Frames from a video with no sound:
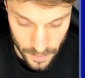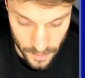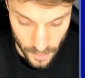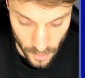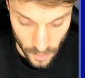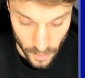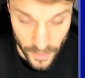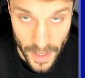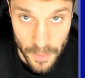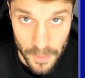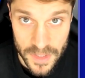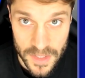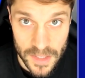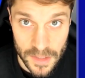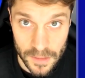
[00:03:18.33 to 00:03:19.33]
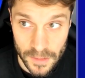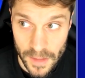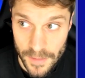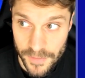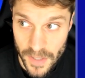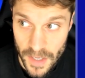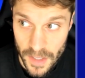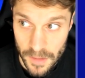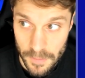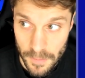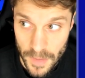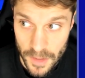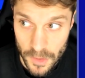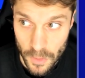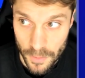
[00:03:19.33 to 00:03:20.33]
So that was the left-hand
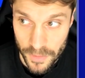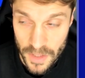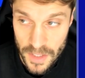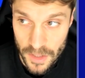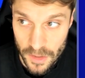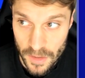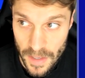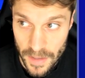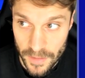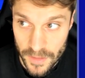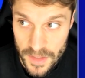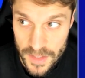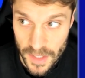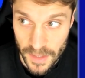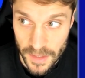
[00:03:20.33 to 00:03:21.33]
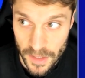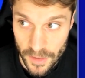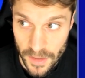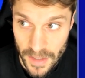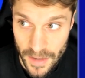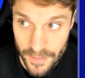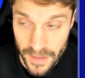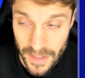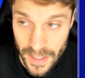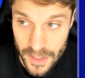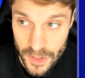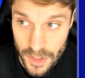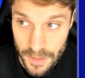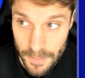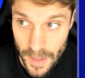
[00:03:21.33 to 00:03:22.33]
menu over here and the secondary
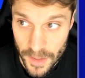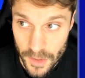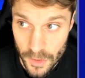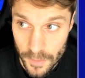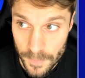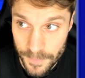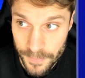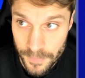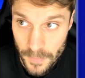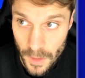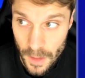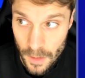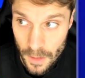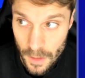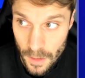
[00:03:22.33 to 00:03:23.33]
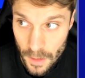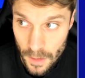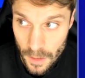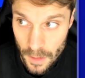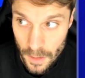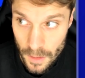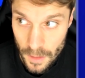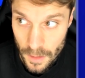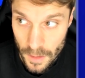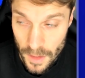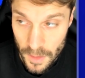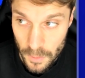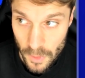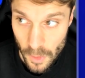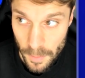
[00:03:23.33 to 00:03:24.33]
navigation menu.
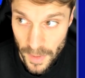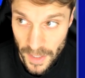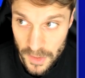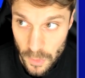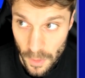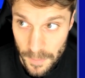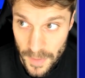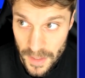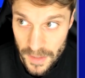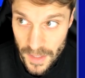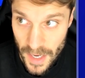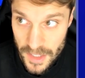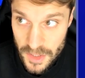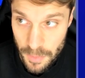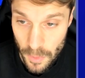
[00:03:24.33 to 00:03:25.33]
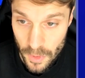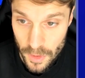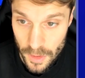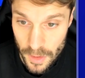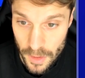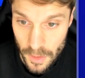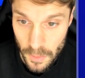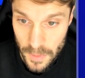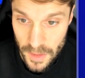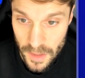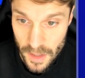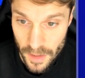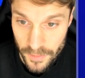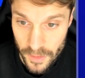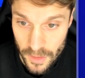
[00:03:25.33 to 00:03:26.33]
And we'll go back to our main dashboard. We
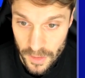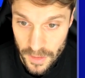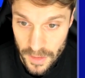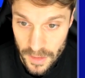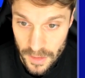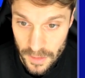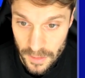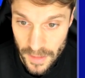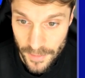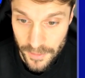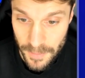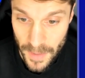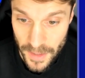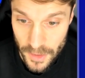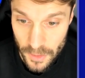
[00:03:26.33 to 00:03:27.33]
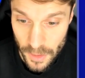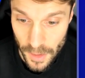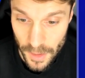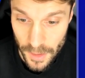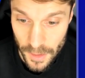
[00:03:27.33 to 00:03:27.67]
covered the left menu.